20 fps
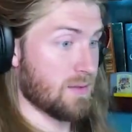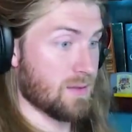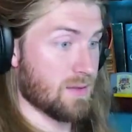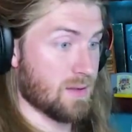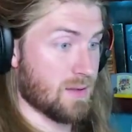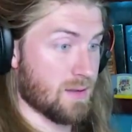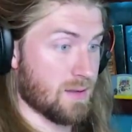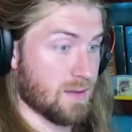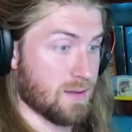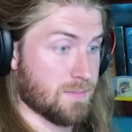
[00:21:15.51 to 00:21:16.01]

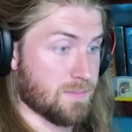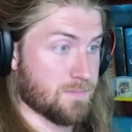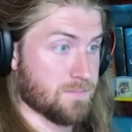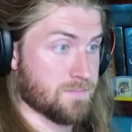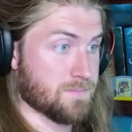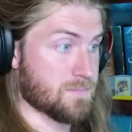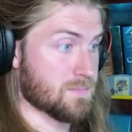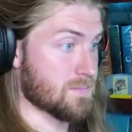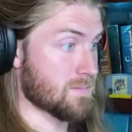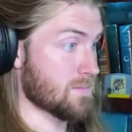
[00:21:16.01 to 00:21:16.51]
Are
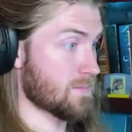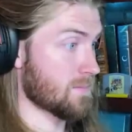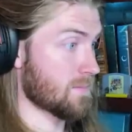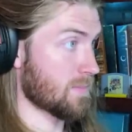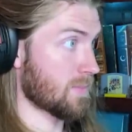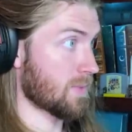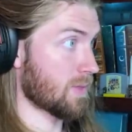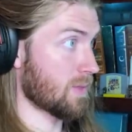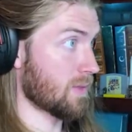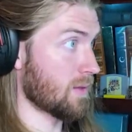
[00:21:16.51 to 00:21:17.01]

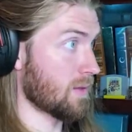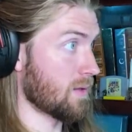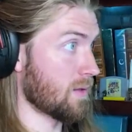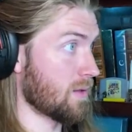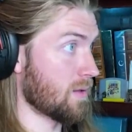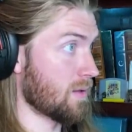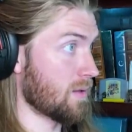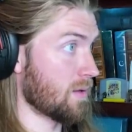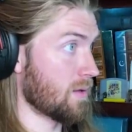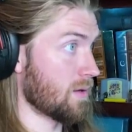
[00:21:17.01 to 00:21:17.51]

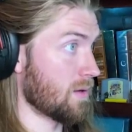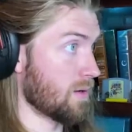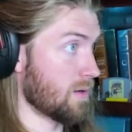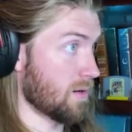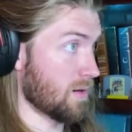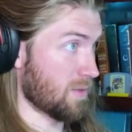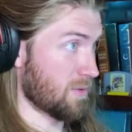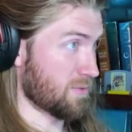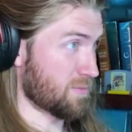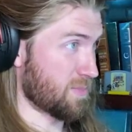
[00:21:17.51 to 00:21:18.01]

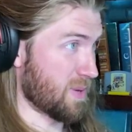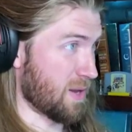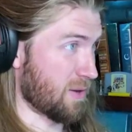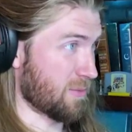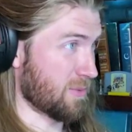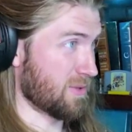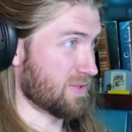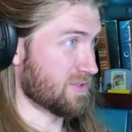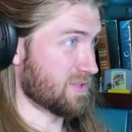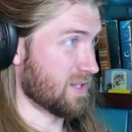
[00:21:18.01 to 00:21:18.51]
these powder
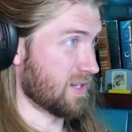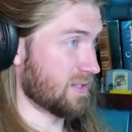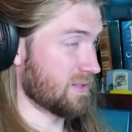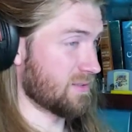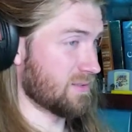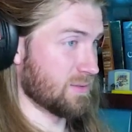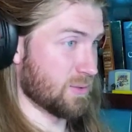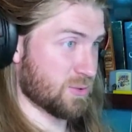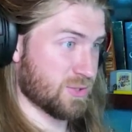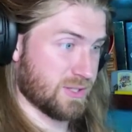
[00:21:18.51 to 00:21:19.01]
melons done?
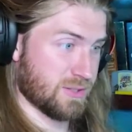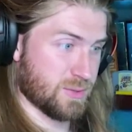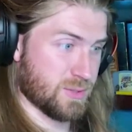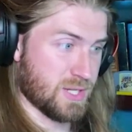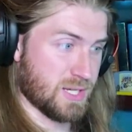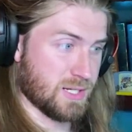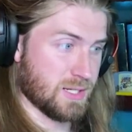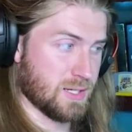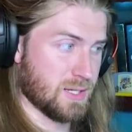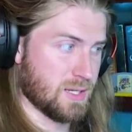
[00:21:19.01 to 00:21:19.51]
Looks like they're
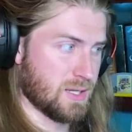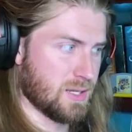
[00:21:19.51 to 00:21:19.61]
done.